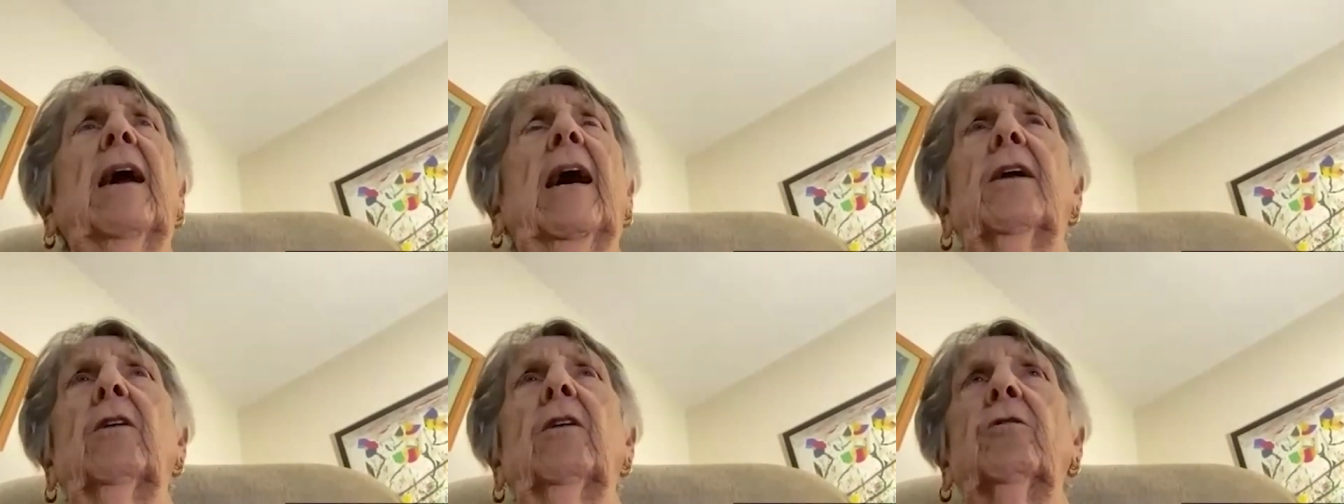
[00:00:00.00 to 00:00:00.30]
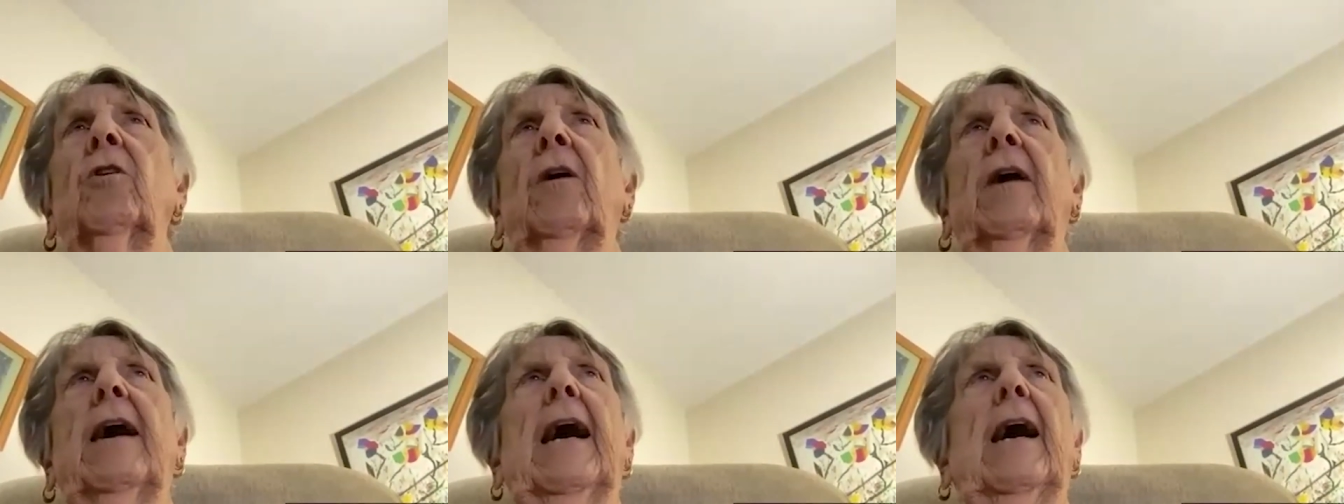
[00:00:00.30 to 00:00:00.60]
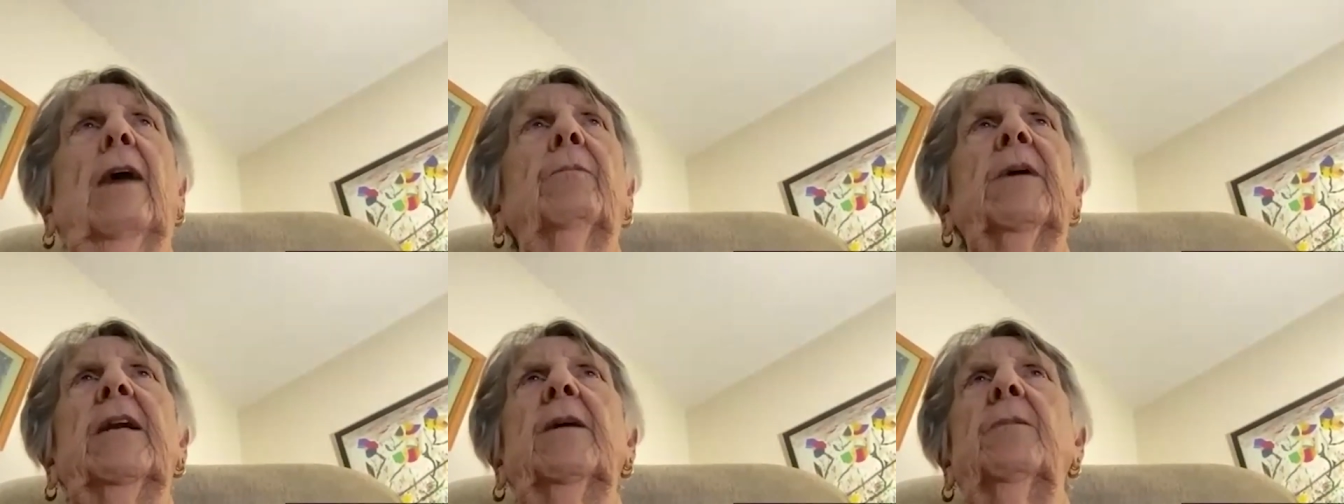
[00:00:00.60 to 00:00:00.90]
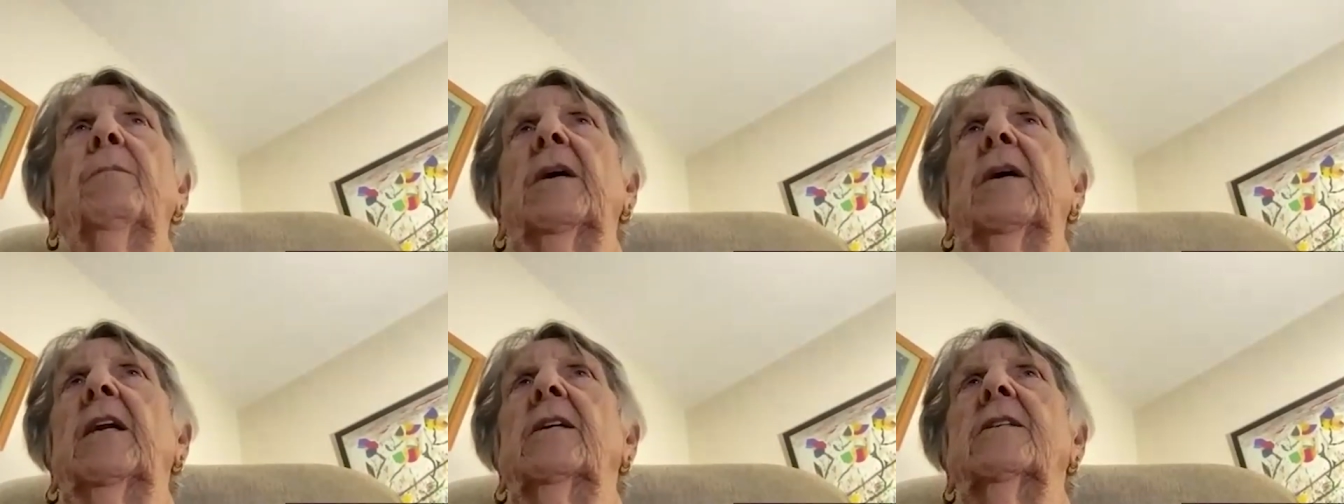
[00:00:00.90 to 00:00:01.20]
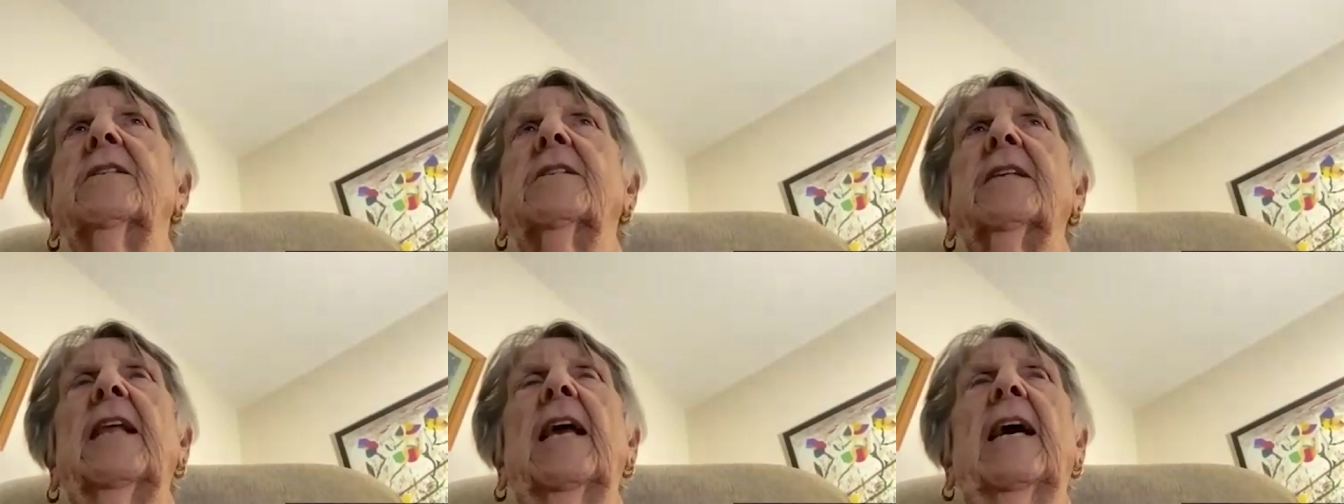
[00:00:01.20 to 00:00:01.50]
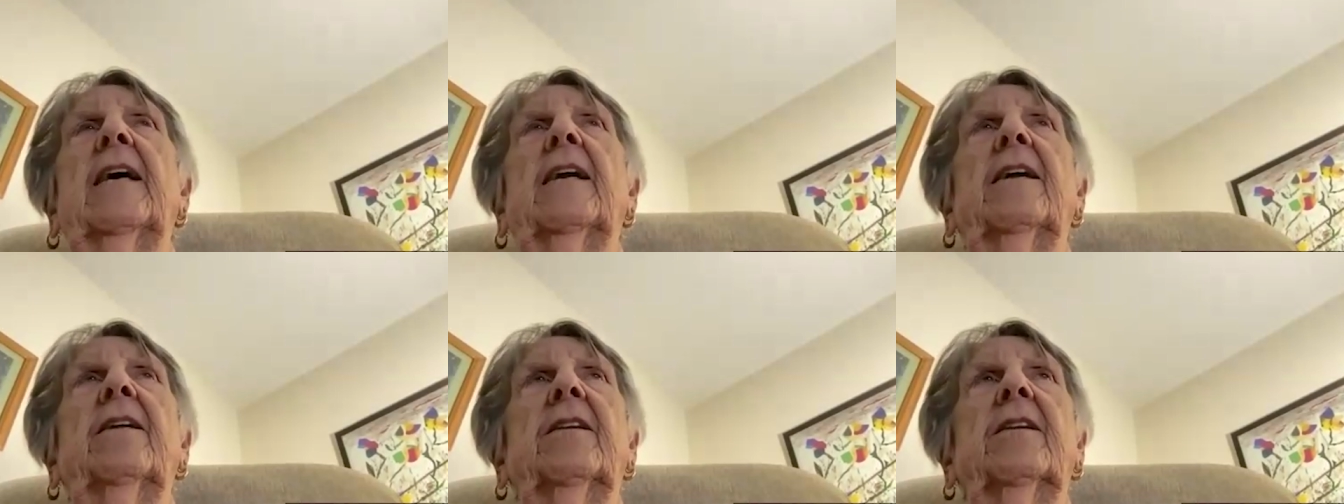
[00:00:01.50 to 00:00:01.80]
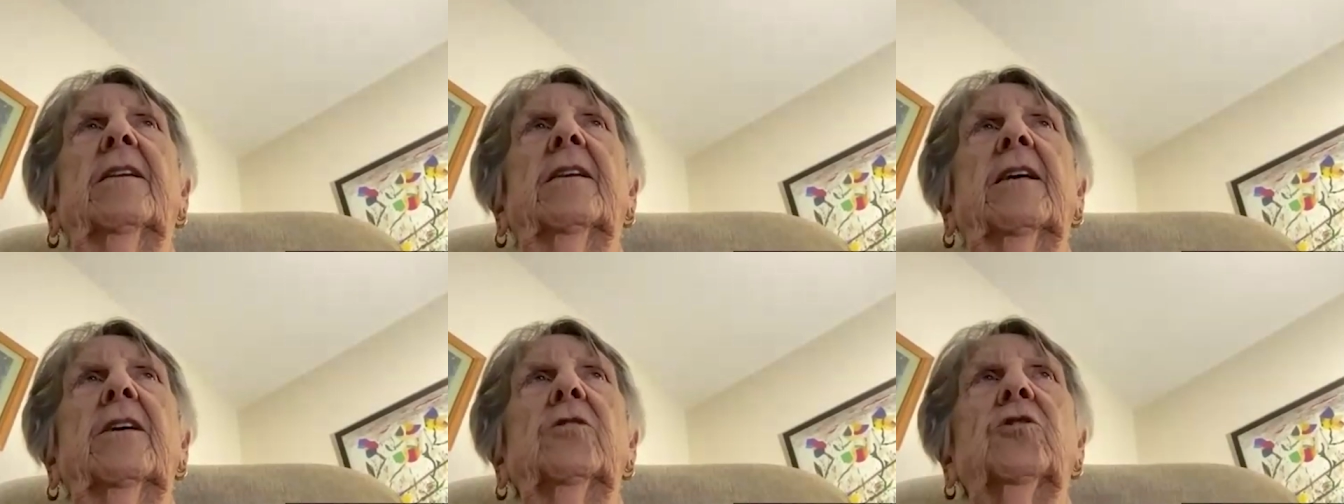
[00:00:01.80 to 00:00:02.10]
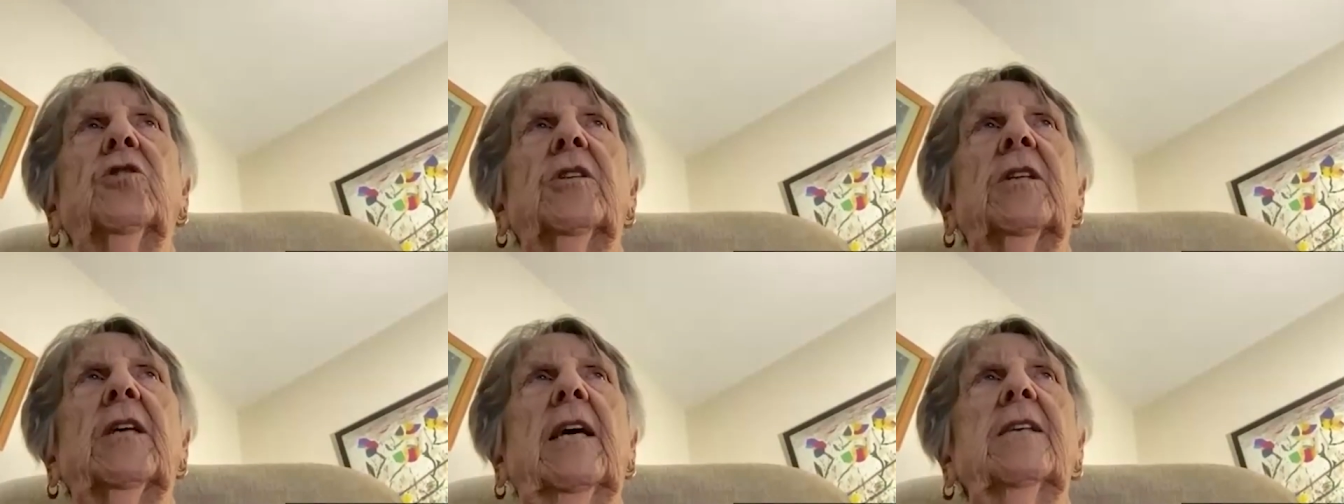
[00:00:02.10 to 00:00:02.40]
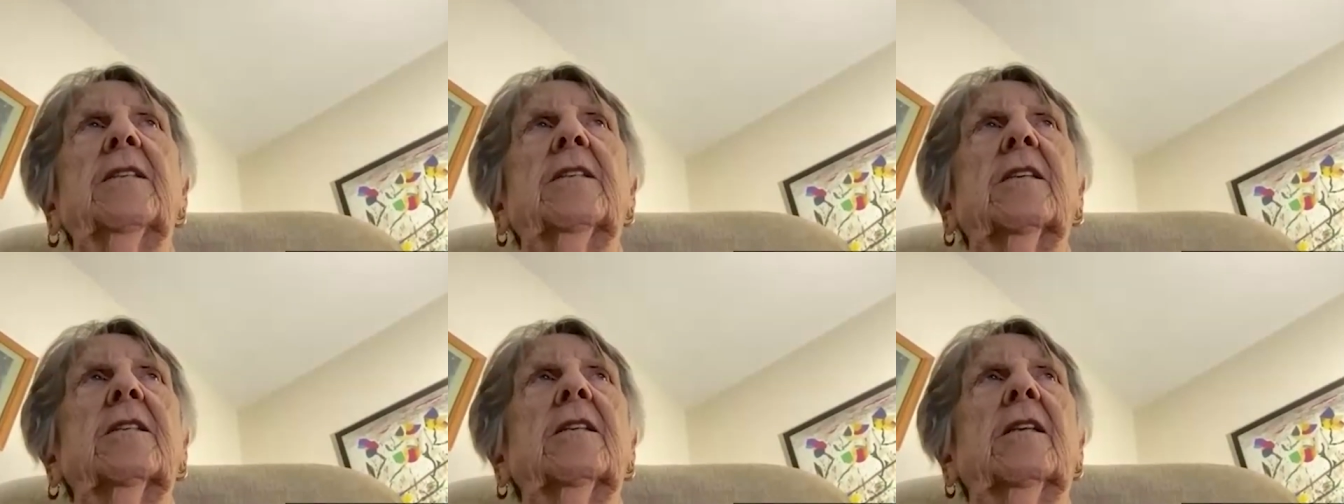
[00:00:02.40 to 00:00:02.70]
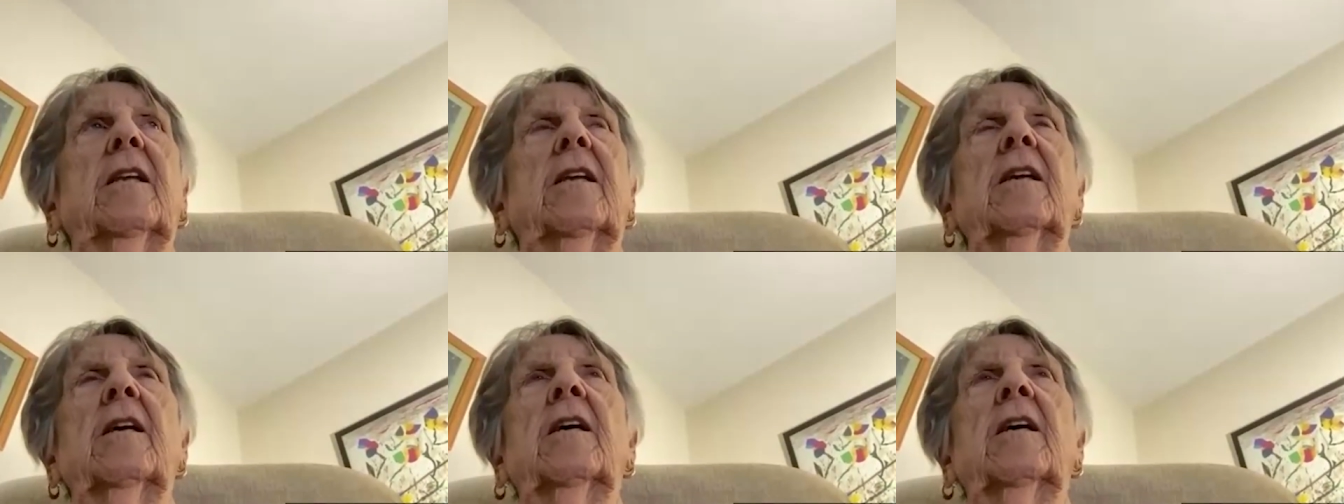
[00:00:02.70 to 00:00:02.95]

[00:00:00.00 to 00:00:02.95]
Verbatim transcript: I don't know how many minutes later, the teacher takes a